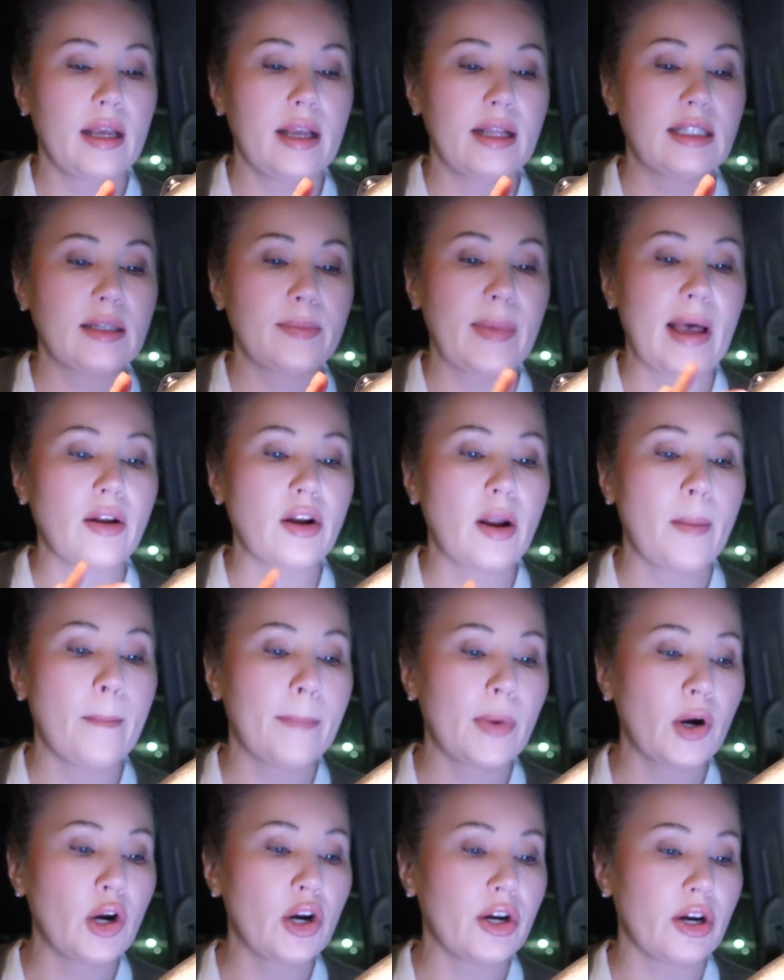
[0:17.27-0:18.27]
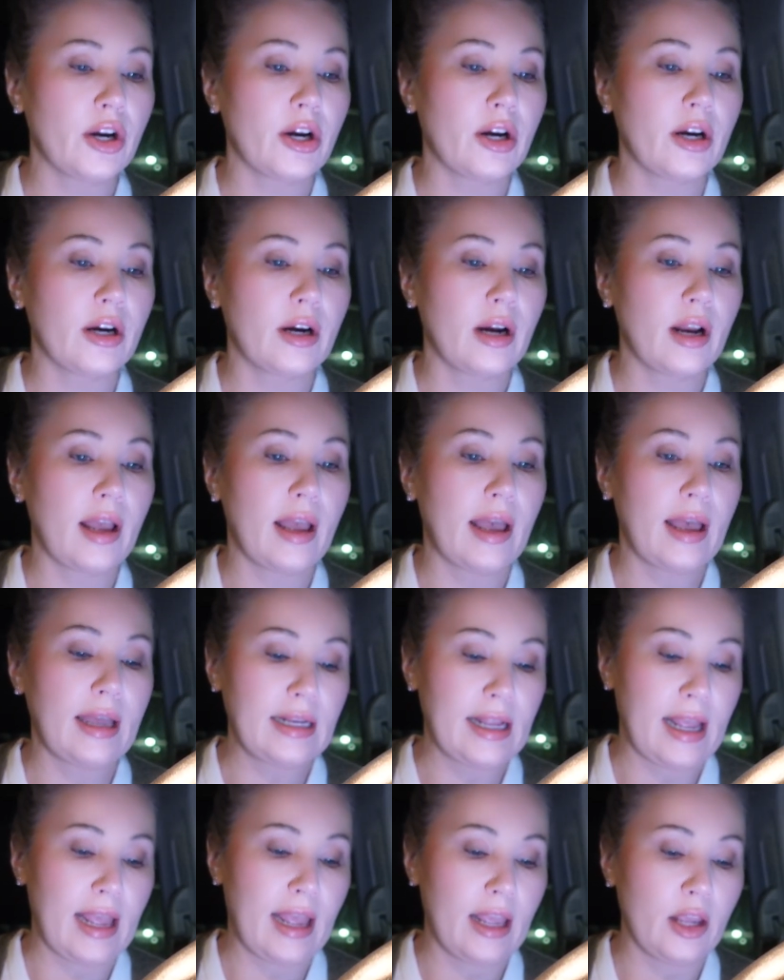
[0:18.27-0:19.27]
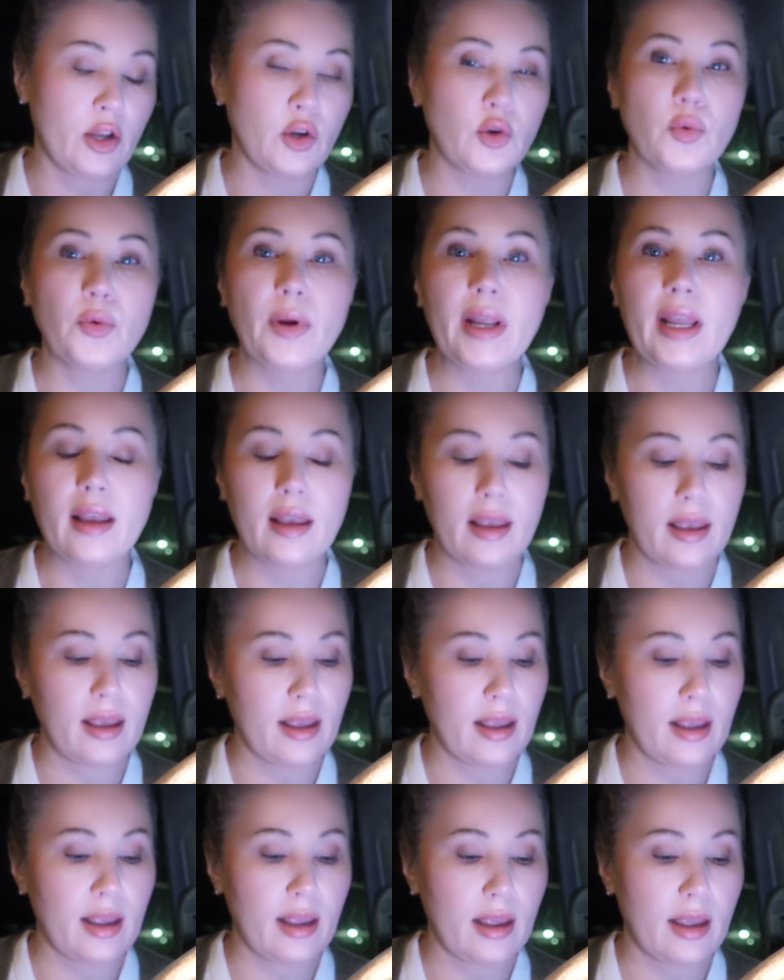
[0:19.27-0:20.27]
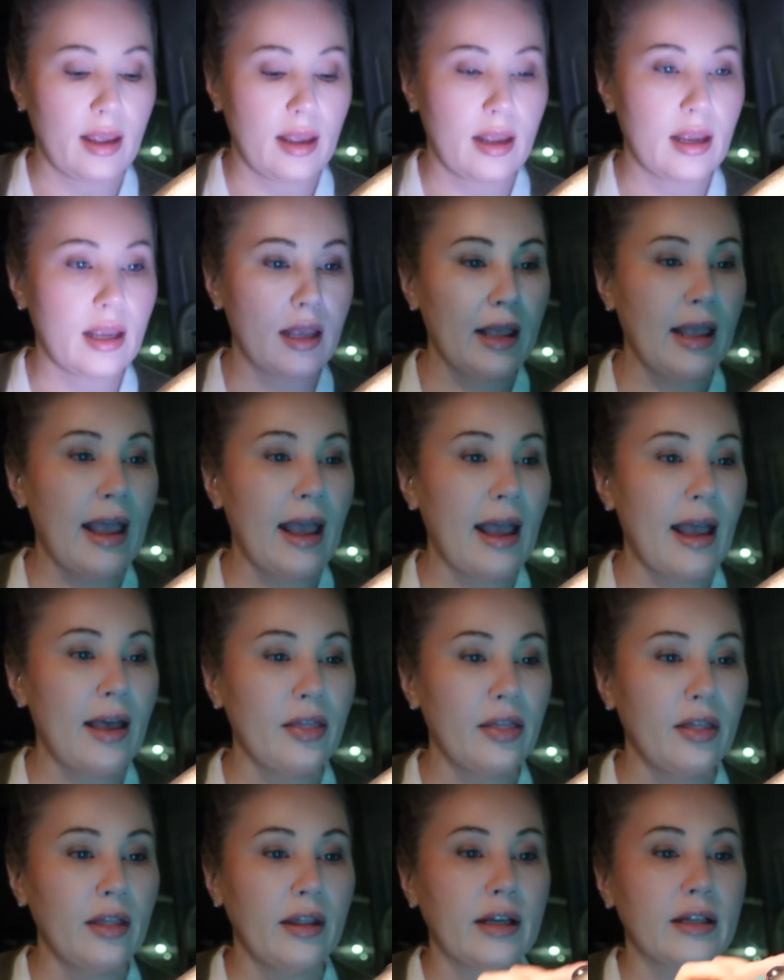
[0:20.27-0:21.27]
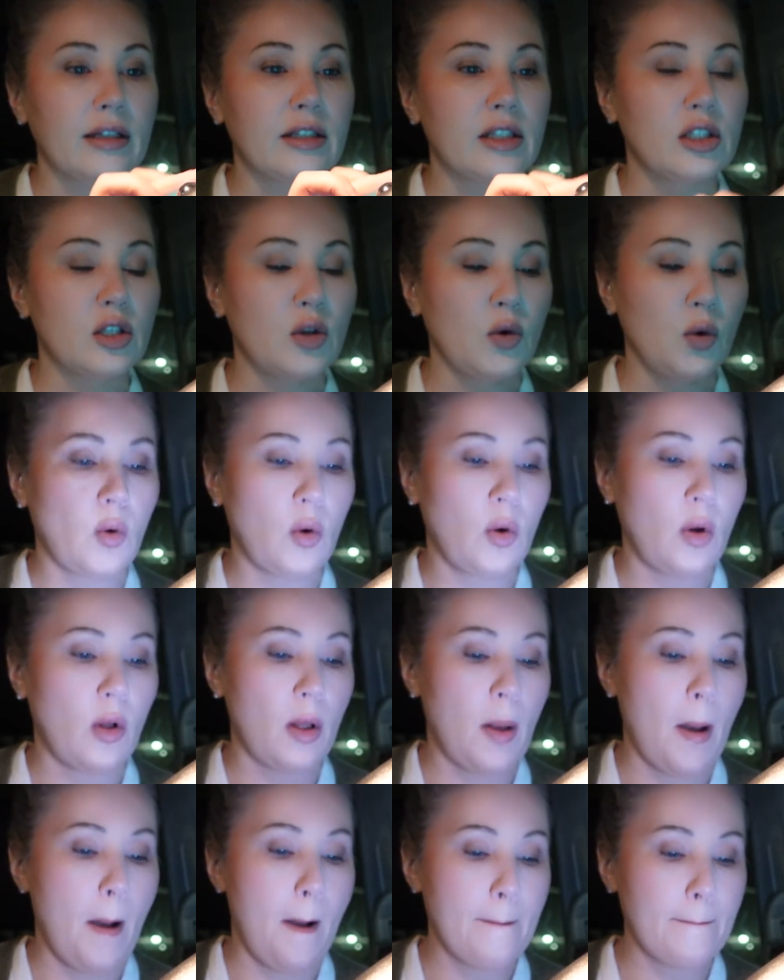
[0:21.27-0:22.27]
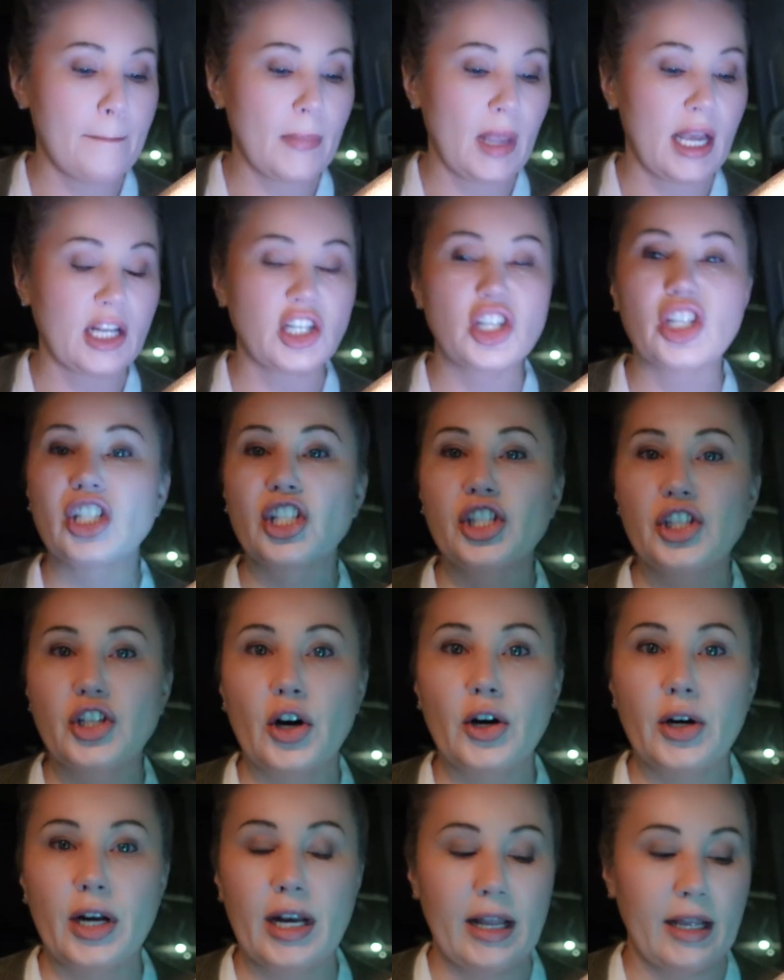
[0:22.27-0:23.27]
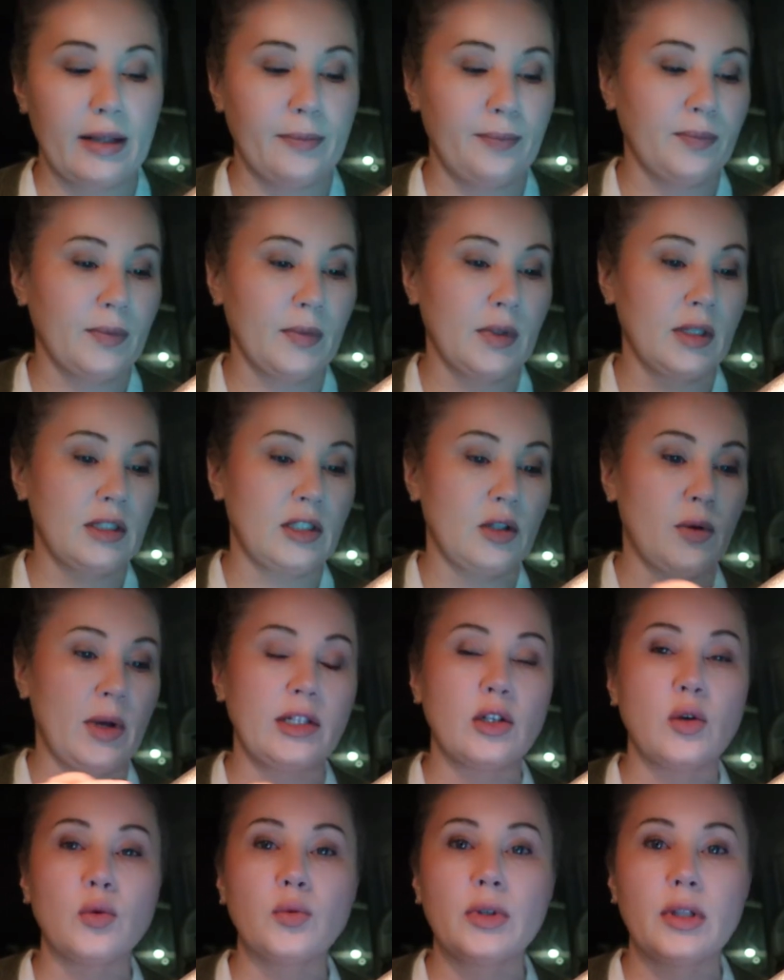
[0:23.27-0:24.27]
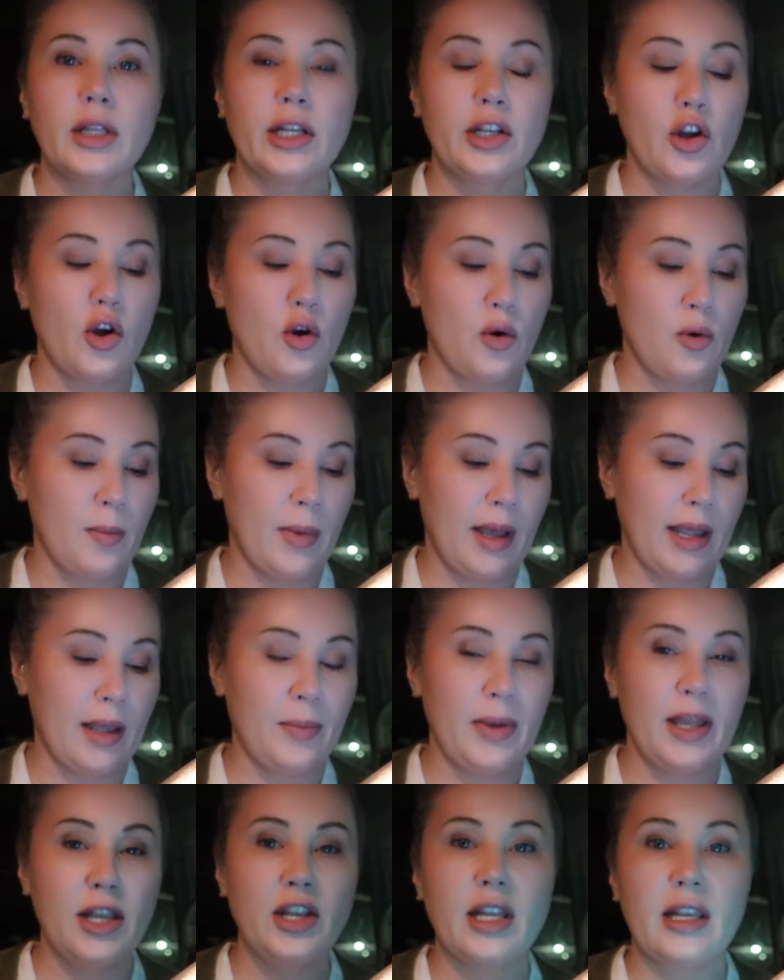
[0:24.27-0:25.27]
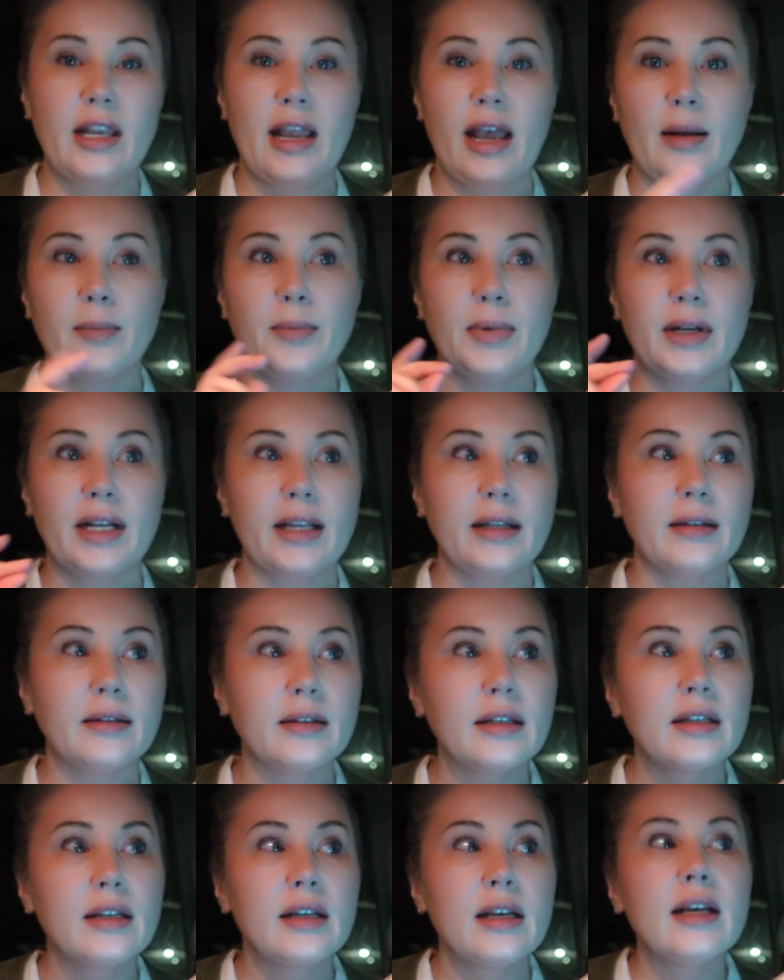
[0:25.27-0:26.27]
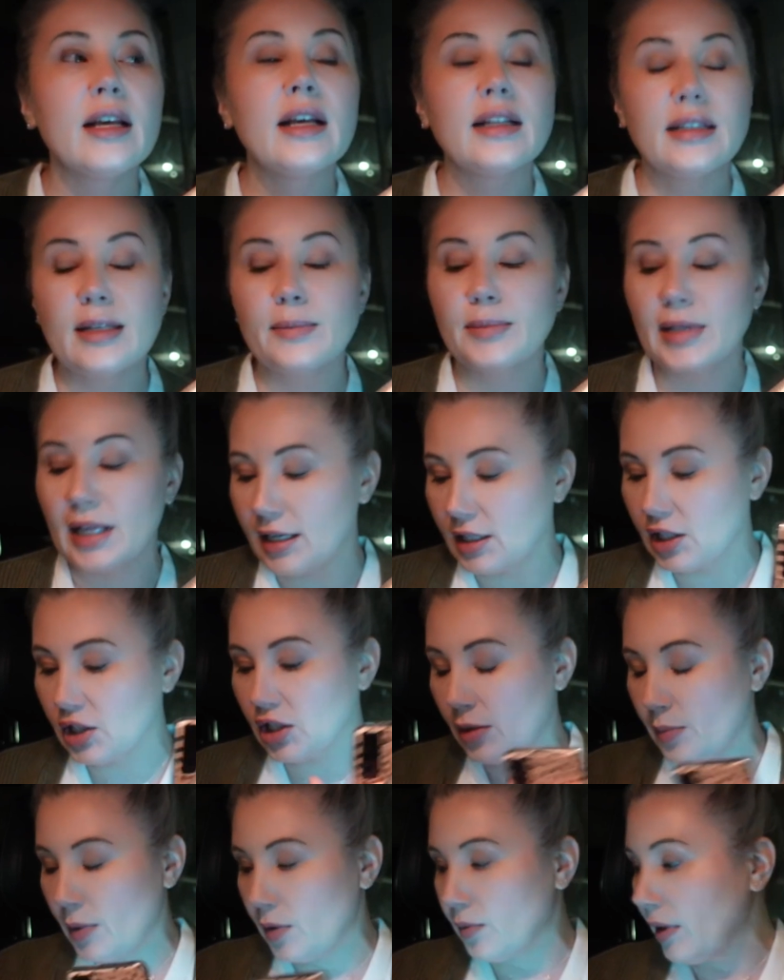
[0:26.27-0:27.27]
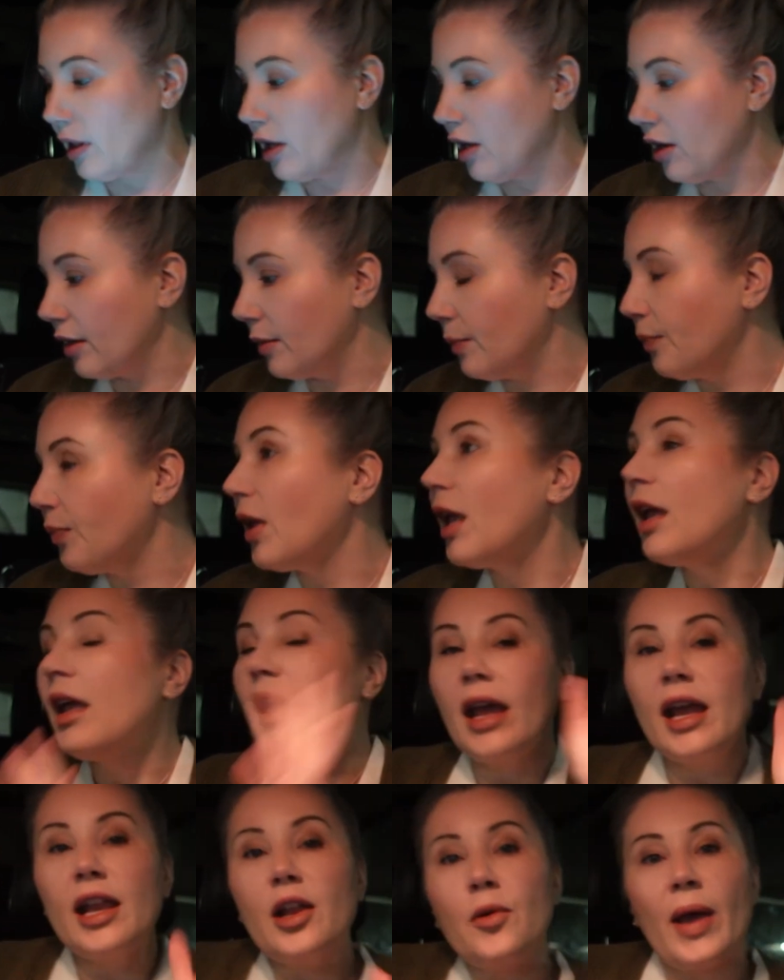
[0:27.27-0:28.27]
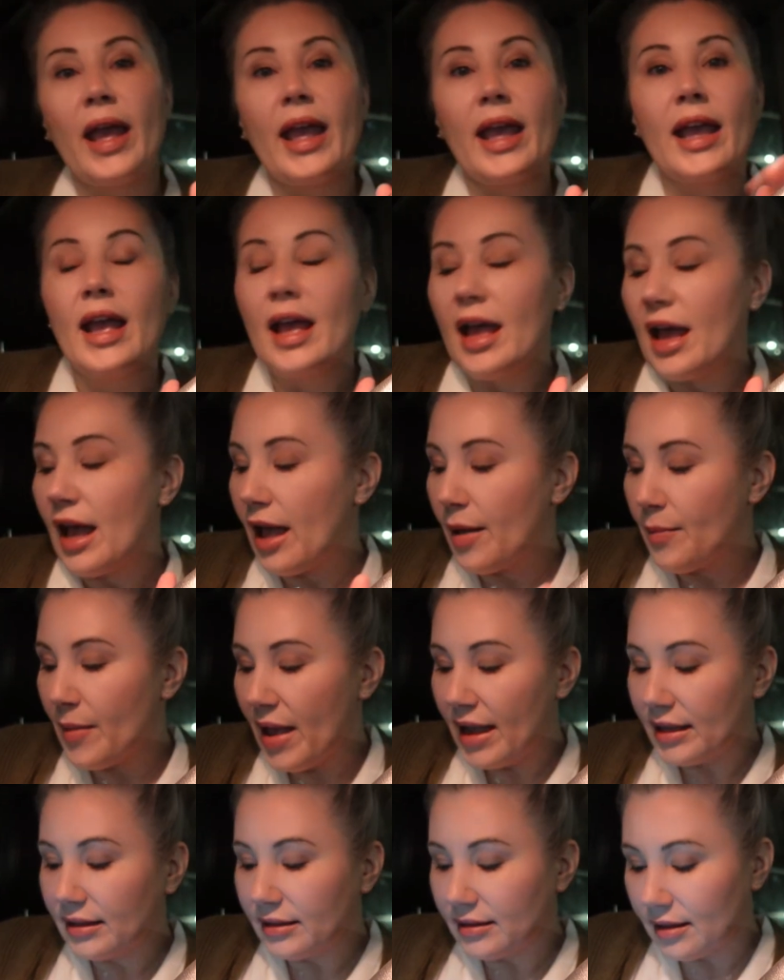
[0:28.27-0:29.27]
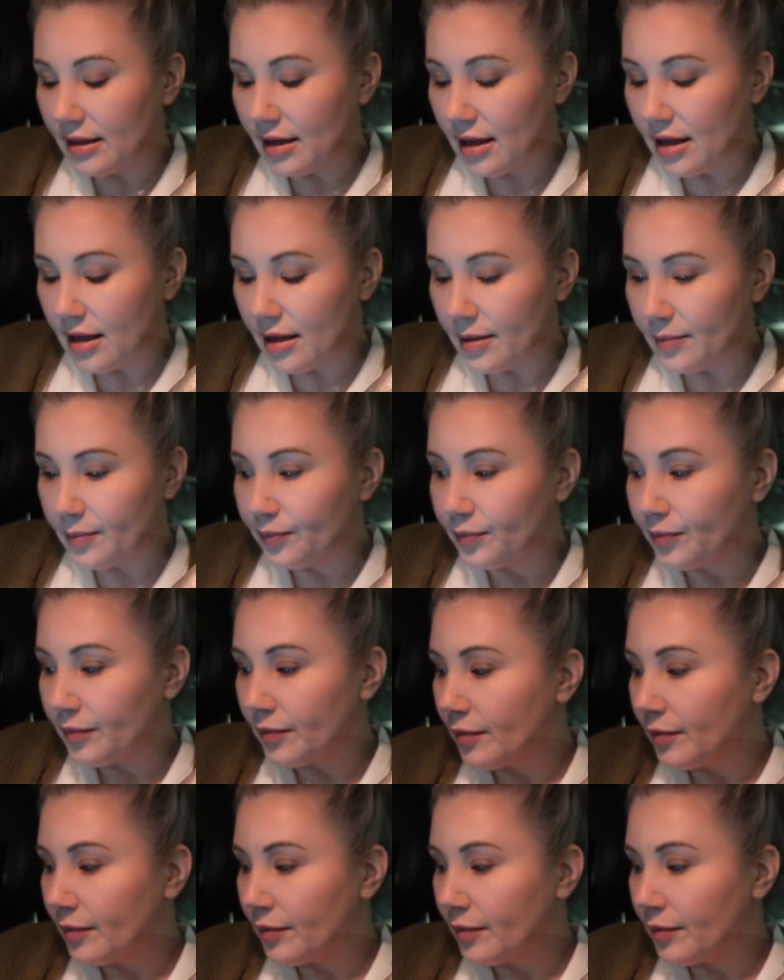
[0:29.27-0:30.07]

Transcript: It's about a murder at a Greek Catholic school. I just started it, so I don't really know my opinion yet, but it, it seems like it's gonna be really good. Anyway, I'm at um,